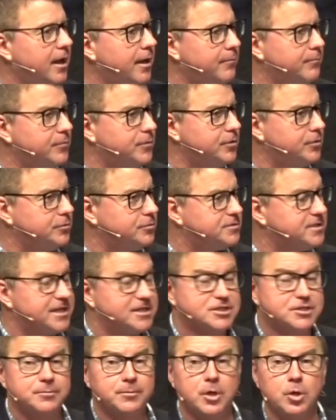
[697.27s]
up the New
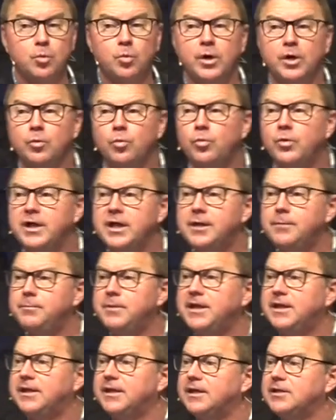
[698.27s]
Testament, when we
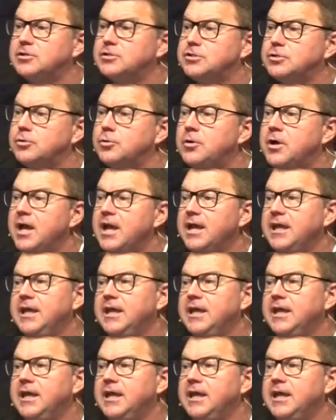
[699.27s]
begin to,